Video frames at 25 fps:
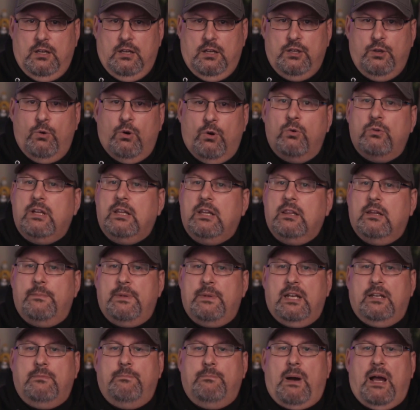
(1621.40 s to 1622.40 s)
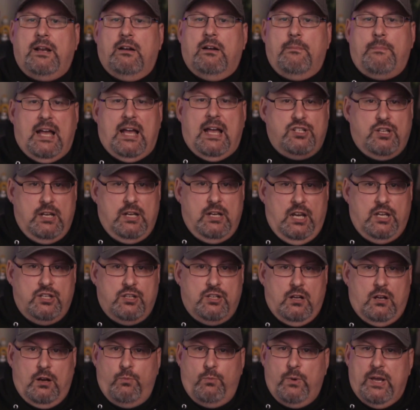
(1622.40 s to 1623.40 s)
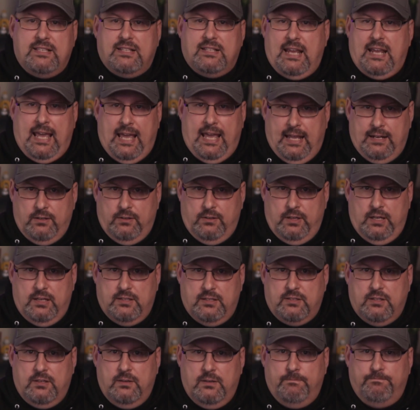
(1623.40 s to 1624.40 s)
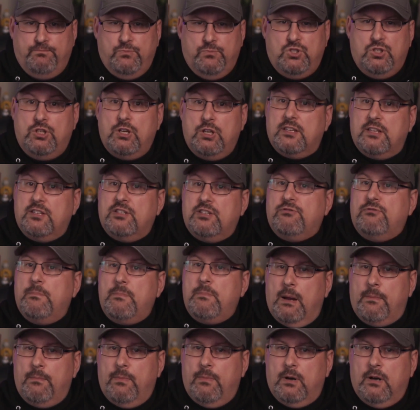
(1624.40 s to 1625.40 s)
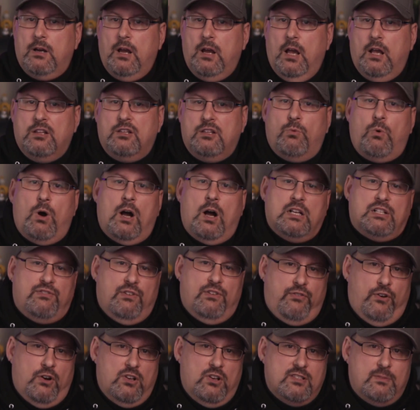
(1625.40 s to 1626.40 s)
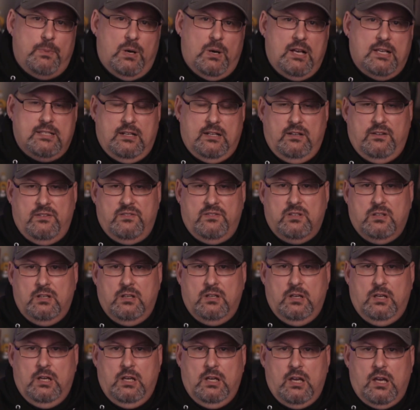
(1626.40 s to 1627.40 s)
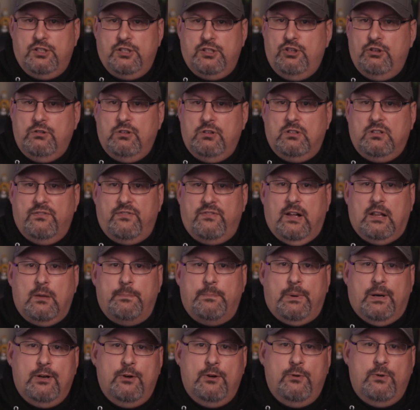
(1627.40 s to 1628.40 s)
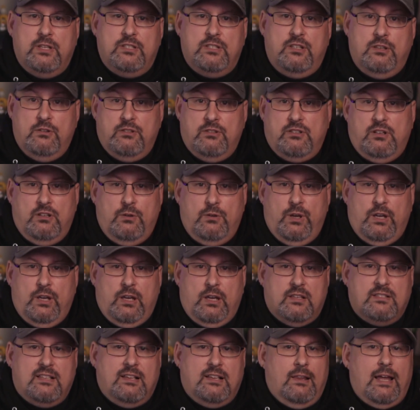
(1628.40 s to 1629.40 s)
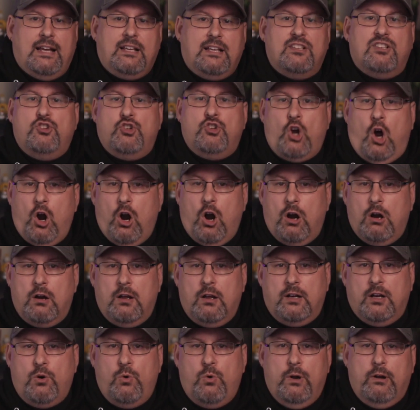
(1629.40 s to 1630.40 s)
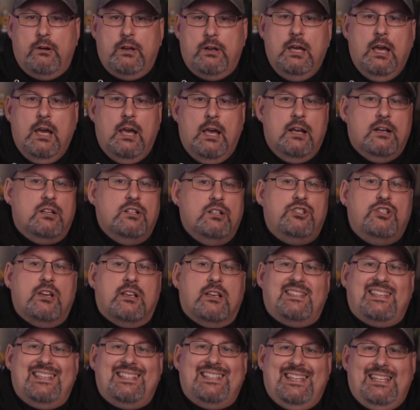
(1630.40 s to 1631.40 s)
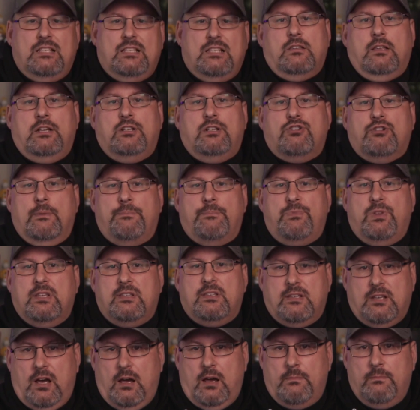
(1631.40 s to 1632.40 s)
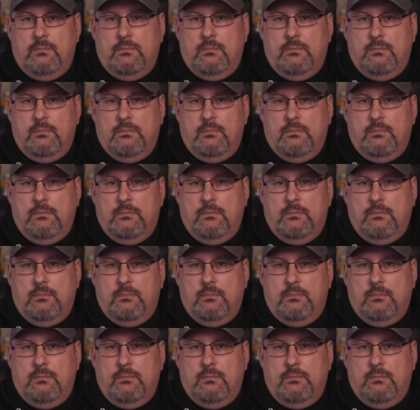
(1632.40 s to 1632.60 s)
You are only limited by your imagination on ways to handle this. Just remember to watch for false positives. A junior developer who is used to doing a select star on a query could just as easily trip this up.